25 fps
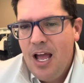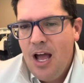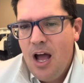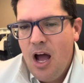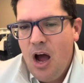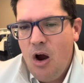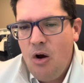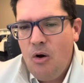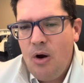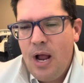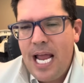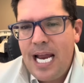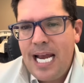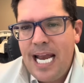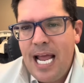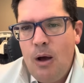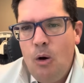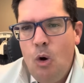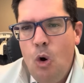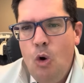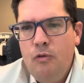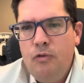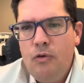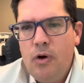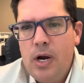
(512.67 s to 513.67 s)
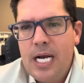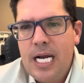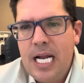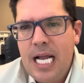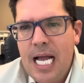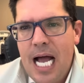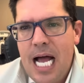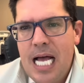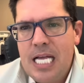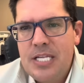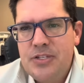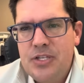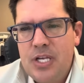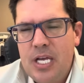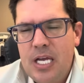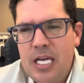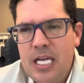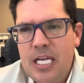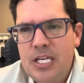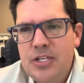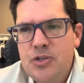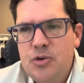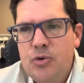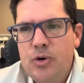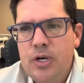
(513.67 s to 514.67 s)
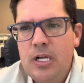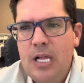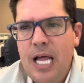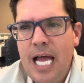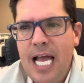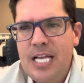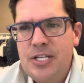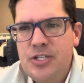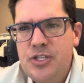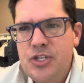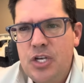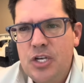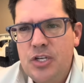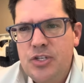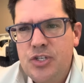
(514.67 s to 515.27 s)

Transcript: All right, now over in Gaza, Israel has